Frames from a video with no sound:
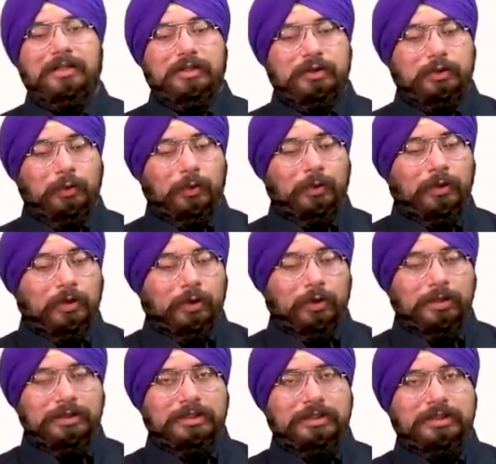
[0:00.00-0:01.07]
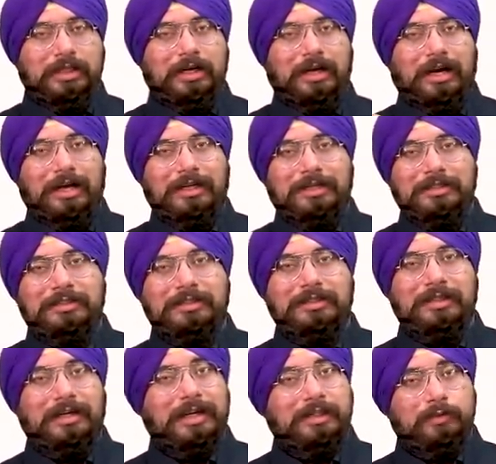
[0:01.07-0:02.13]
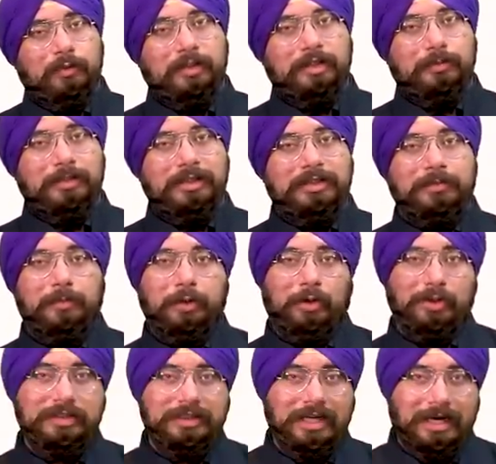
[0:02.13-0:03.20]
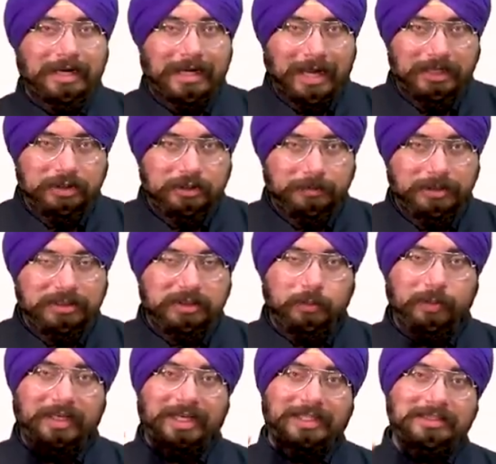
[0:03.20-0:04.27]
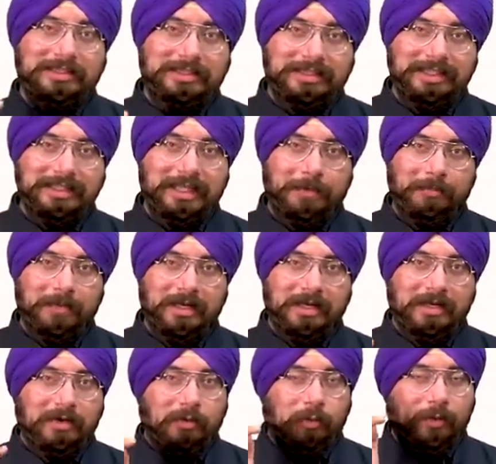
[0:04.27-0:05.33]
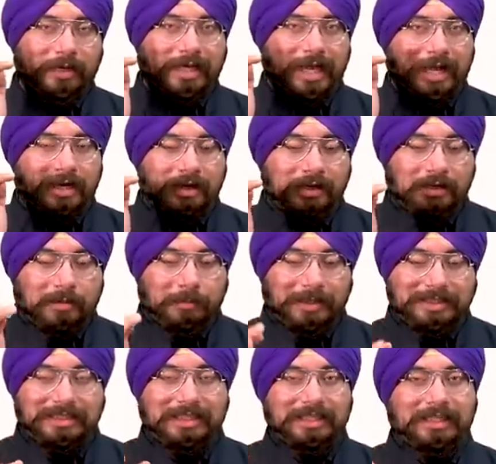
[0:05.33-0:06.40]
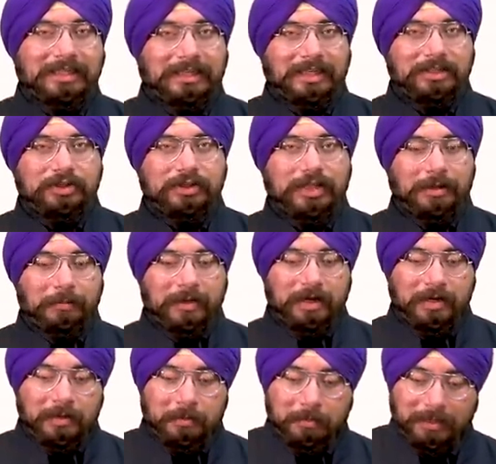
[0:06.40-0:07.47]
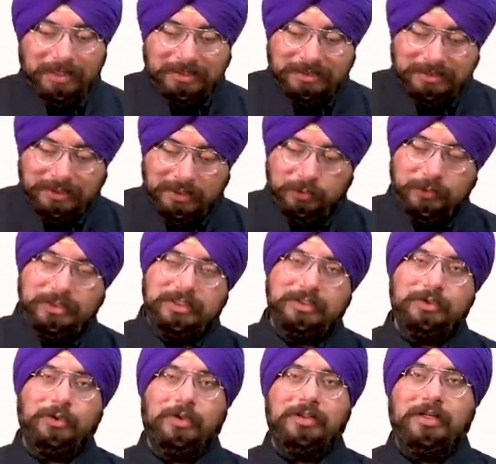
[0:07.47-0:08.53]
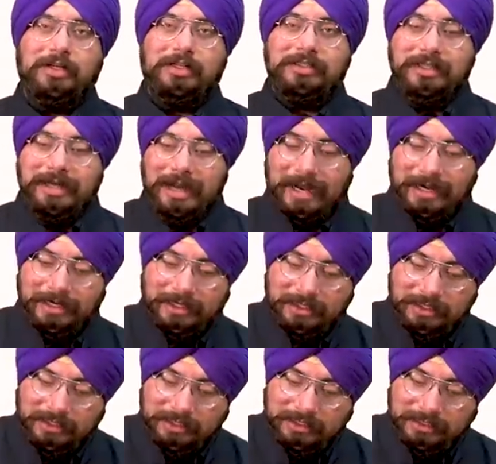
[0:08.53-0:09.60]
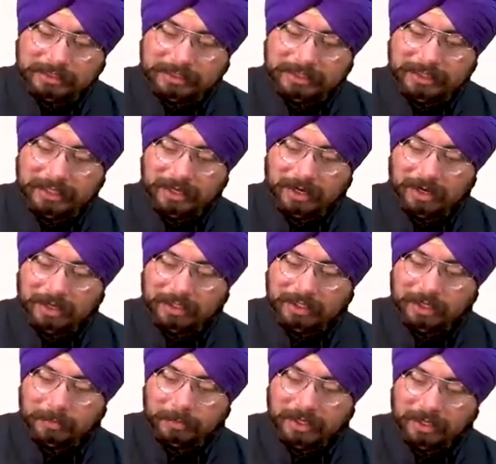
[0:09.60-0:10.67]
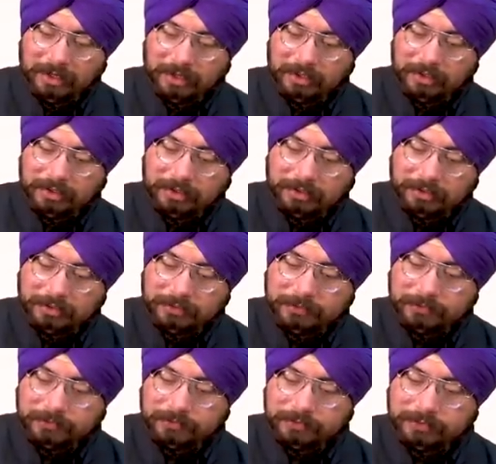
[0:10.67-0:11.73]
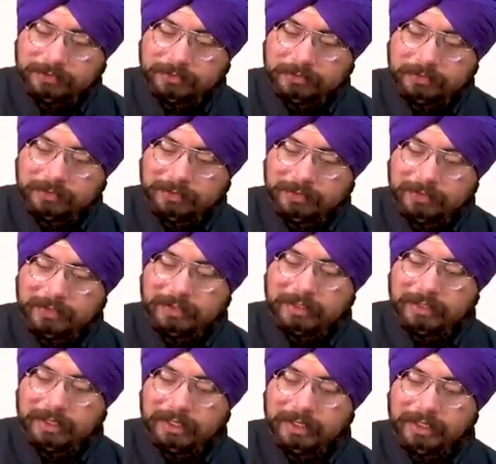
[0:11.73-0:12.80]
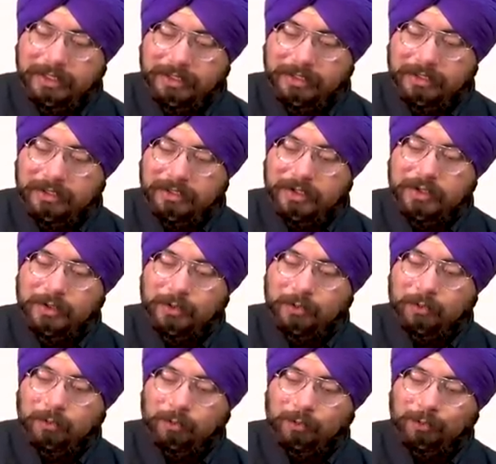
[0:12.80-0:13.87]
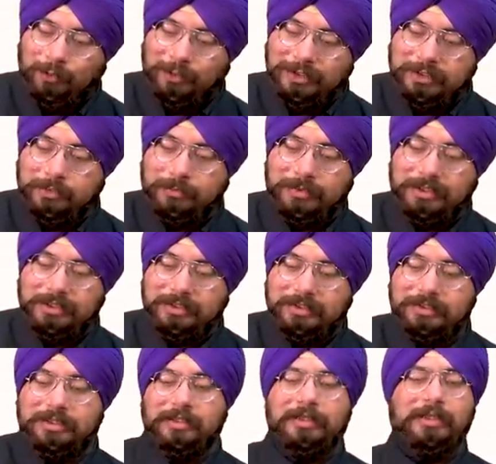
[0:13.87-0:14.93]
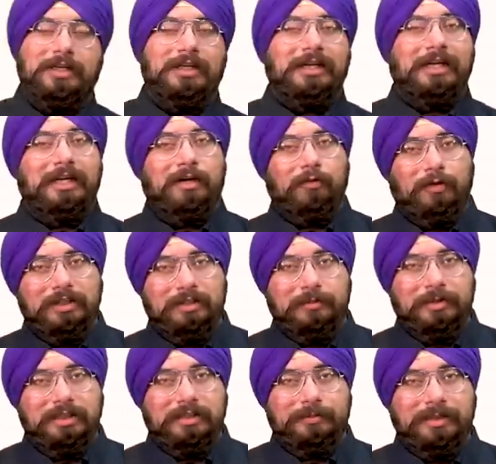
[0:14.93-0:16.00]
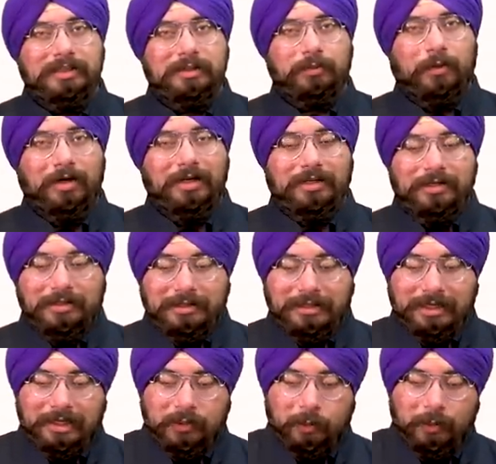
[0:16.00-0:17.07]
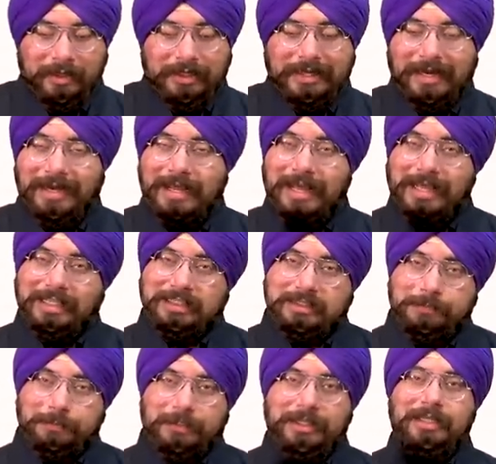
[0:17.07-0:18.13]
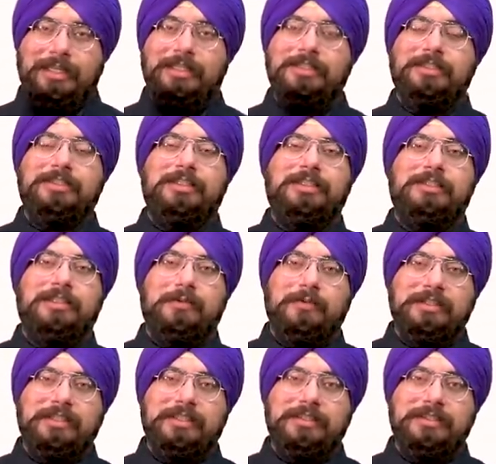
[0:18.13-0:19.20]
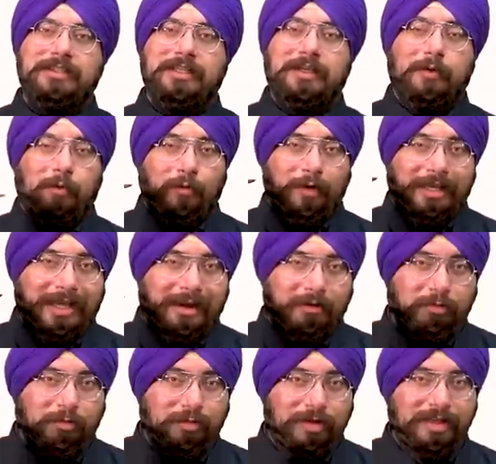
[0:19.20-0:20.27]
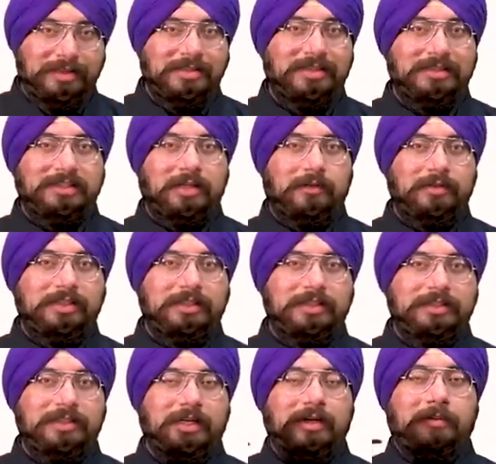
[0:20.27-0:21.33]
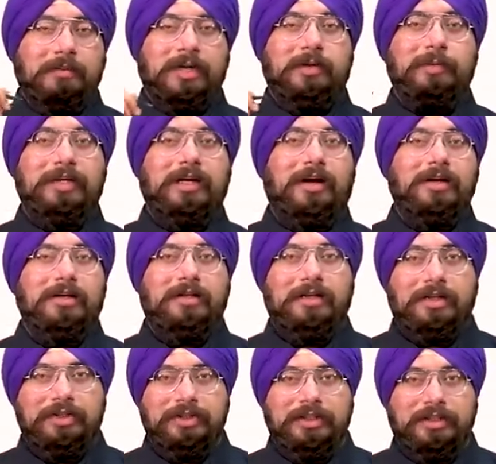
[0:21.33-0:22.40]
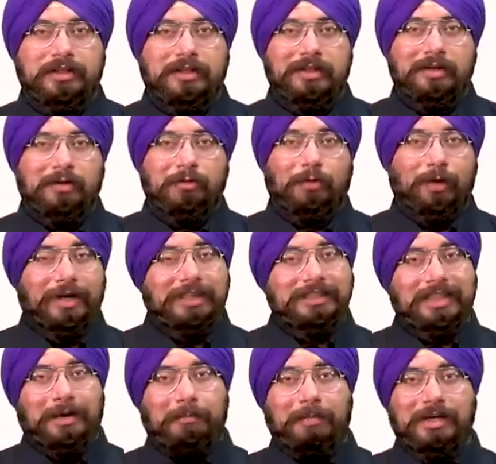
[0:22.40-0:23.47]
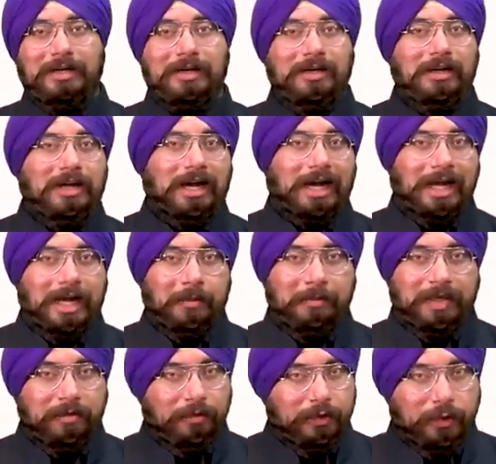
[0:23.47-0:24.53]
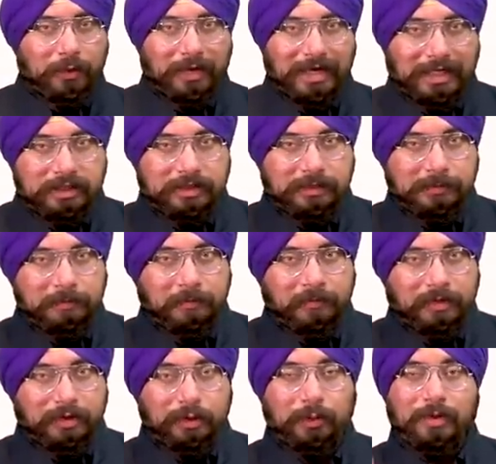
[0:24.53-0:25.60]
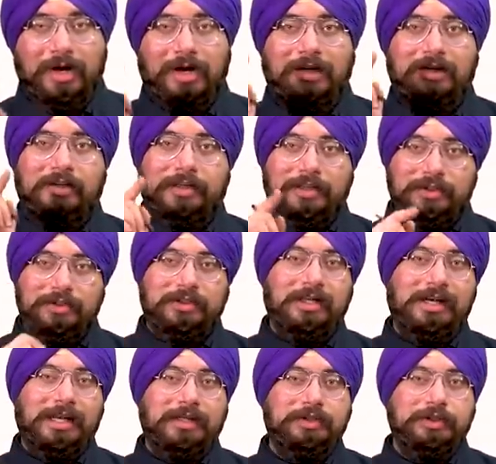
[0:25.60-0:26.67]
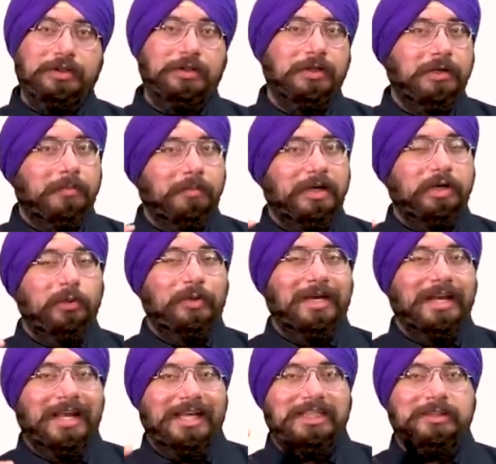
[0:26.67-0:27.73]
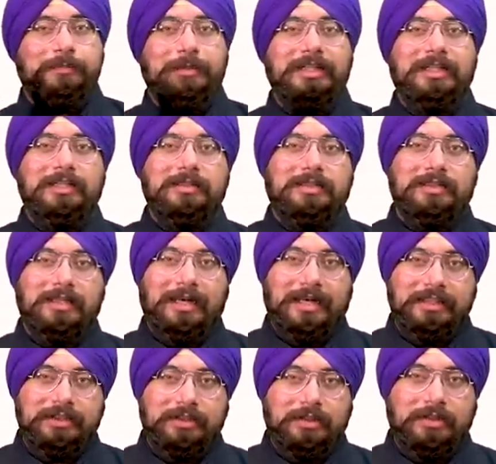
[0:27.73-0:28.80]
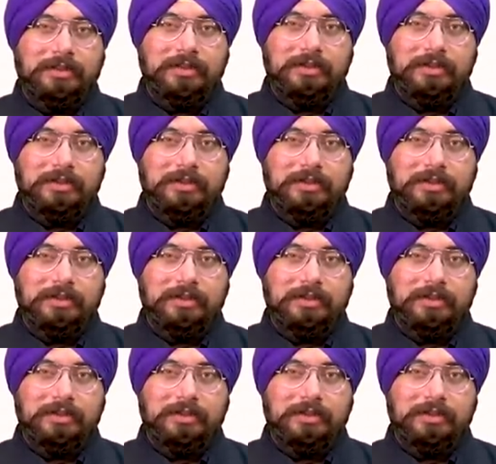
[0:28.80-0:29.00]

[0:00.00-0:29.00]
So goods are considered as visibles because they are tangibles. We can see them. We can basically touch them. But services on the other hand, they are coming under invisibles. Invisibles means what? That we can experience the services, we can feel the services, but we can't touch it. For example, I am giving you a lecture. You can't touch the lecture, but you can experience the lecture.